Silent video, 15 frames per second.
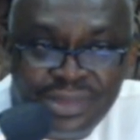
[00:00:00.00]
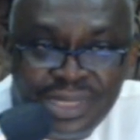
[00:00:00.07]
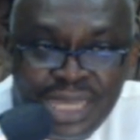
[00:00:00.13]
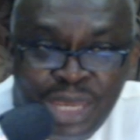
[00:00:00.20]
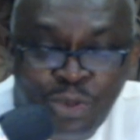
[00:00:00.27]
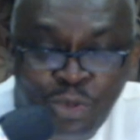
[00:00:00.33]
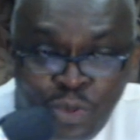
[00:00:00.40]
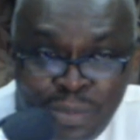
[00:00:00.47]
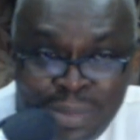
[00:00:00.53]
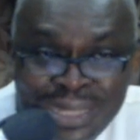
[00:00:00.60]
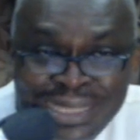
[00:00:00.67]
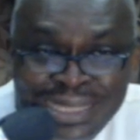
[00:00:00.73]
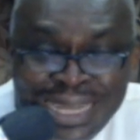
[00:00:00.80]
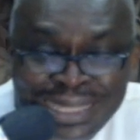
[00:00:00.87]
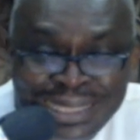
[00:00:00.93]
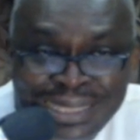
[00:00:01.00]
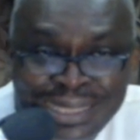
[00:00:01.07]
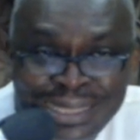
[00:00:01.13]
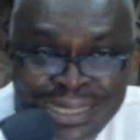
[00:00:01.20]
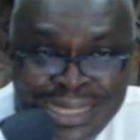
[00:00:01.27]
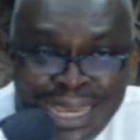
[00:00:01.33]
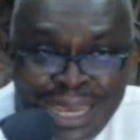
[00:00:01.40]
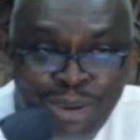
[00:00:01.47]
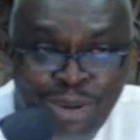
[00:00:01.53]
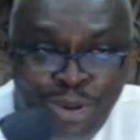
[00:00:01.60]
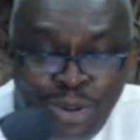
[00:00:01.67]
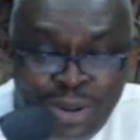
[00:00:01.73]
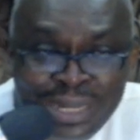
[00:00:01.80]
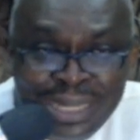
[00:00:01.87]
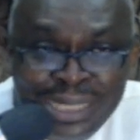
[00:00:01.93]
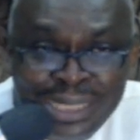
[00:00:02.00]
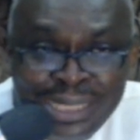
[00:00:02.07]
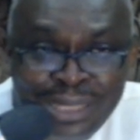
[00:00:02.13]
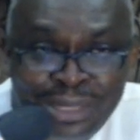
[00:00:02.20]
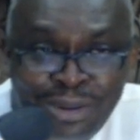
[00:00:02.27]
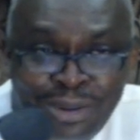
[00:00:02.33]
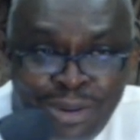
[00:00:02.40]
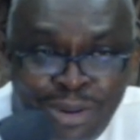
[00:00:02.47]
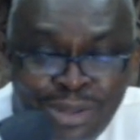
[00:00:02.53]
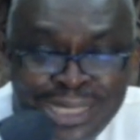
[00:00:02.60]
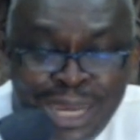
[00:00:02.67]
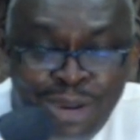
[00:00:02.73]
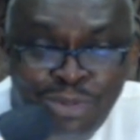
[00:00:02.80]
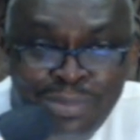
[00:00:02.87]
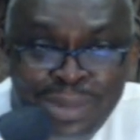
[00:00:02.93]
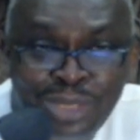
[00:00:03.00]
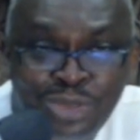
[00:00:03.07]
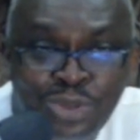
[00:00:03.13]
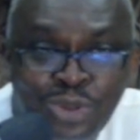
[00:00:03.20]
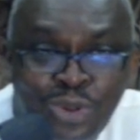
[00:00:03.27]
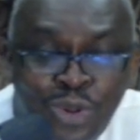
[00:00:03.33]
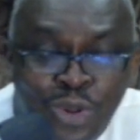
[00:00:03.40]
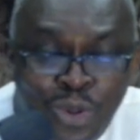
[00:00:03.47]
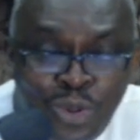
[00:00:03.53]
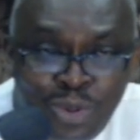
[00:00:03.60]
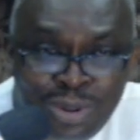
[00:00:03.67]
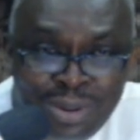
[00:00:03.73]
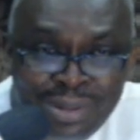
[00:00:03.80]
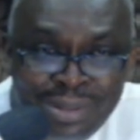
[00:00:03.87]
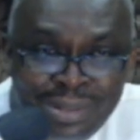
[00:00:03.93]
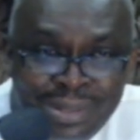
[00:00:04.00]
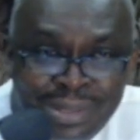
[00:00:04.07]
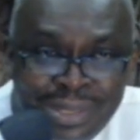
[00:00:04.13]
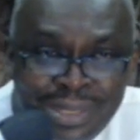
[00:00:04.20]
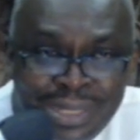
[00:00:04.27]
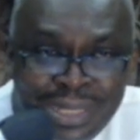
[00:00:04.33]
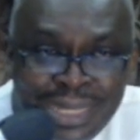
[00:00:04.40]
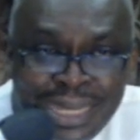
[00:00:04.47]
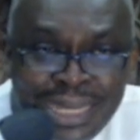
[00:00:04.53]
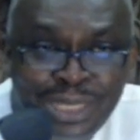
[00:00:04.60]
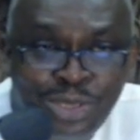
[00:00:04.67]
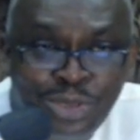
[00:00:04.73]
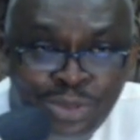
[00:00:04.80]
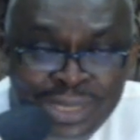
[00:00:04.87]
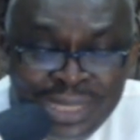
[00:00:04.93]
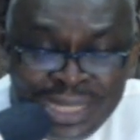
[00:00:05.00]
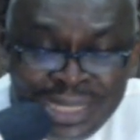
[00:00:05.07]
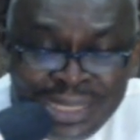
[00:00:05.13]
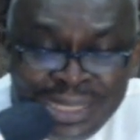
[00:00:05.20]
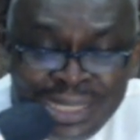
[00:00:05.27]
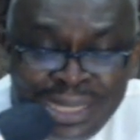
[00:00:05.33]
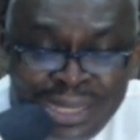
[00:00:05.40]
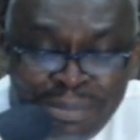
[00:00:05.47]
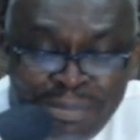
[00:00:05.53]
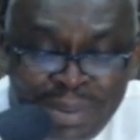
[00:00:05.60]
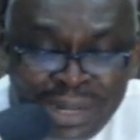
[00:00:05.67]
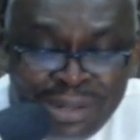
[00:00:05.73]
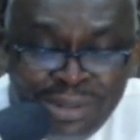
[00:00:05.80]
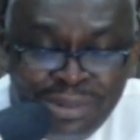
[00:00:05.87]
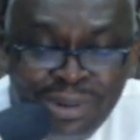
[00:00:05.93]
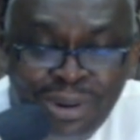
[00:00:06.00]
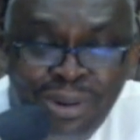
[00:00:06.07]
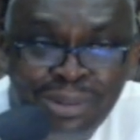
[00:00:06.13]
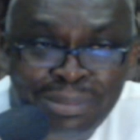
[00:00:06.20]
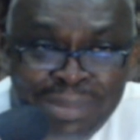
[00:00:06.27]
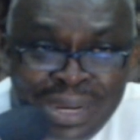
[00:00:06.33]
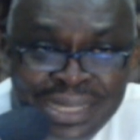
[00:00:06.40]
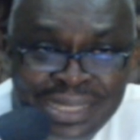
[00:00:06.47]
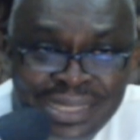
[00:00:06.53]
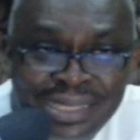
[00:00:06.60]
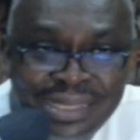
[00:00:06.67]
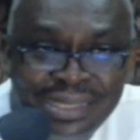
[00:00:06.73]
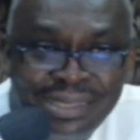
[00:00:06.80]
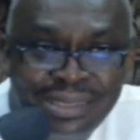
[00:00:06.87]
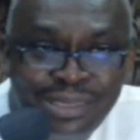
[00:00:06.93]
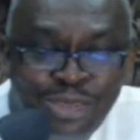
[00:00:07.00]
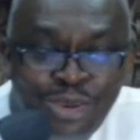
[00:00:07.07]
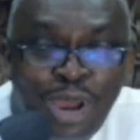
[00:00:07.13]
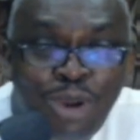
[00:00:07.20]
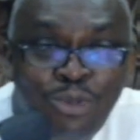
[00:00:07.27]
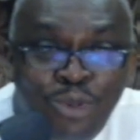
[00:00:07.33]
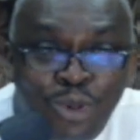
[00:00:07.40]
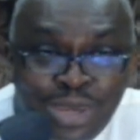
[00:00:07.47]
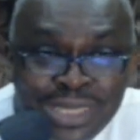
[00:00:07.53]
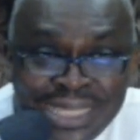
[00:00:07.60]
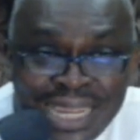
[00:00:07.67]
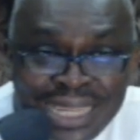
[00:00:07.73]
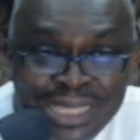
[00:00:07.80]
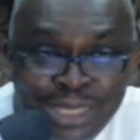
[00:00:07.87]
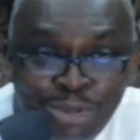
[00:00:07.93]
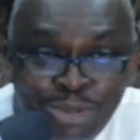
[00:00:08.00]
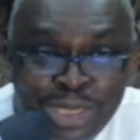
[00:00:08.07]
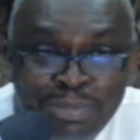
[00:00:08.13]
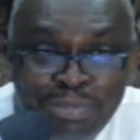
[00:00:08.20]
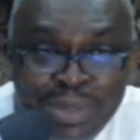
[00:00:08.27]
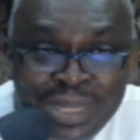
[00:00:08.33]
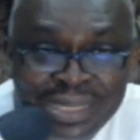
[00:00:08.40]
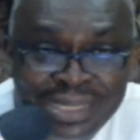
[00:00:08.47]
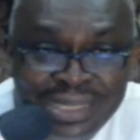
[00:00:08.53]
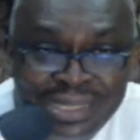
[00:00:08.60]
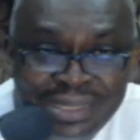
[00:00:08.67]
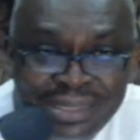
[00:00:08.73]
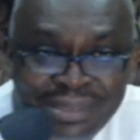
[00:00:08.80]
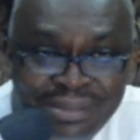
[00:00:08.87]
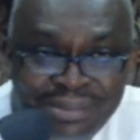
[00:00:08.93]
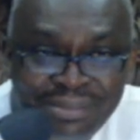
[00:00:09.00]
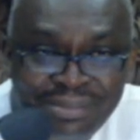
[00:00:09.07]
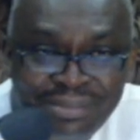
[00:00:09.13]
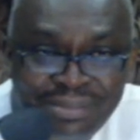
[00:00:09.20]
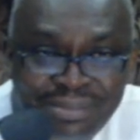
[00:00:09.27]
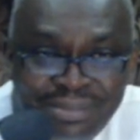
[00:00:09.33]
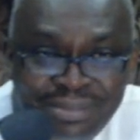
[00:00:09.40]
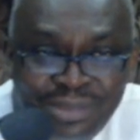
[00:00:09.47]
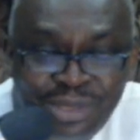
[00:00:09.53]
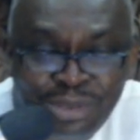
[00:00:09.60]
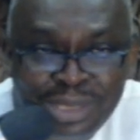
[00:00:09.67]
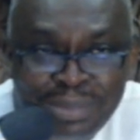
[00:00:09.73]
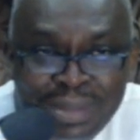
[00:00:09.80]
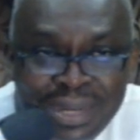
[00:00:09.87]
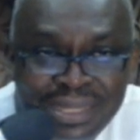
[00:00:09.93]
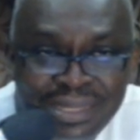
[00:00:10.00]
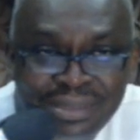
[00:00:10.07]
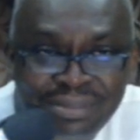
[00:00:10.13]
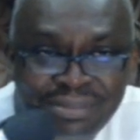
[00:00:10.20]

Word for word: A woman that is encouraging other women to go into this debacle called marriage. You are worse than those beasts, those men.